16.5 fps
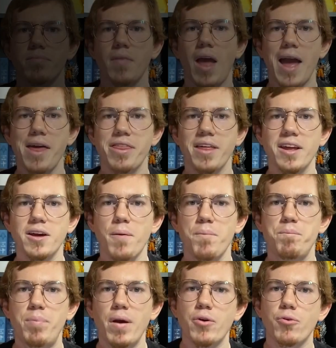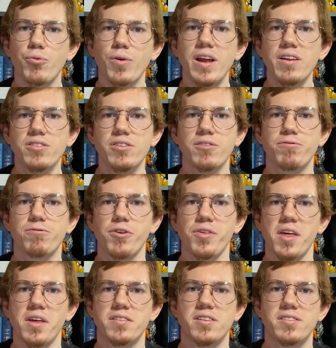I think a big reason for
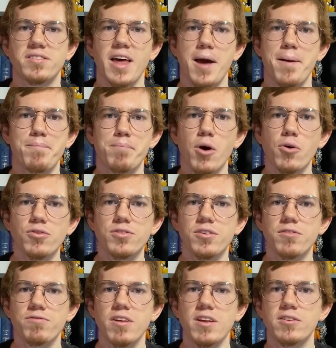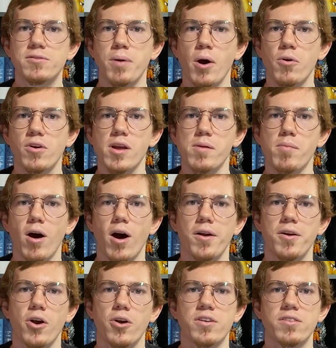this is that most of these
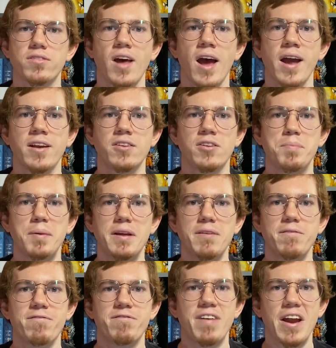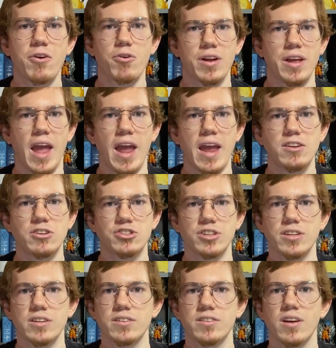Pokemon are designed to be very
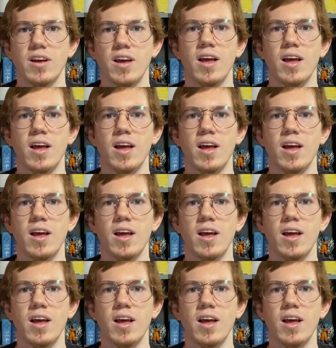ancient,